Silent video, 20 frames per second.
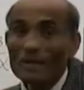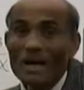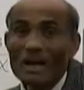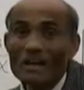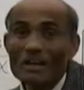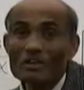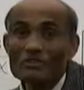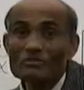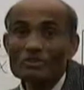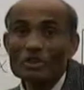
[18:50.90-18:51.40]

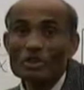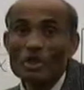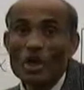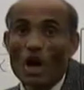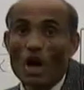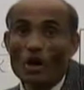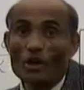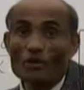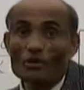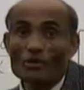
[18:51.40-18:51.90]
that is the
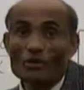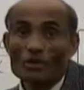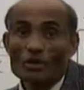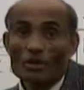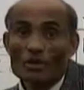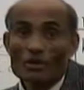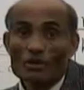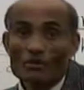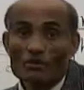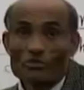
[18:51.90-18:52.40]
dot.
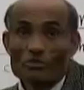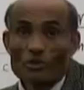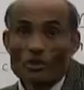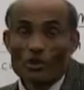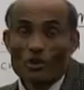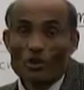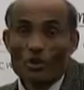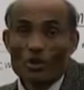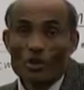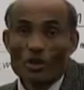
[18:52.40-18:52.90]

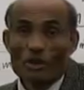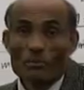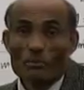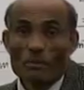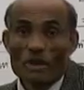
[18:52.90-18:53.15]
So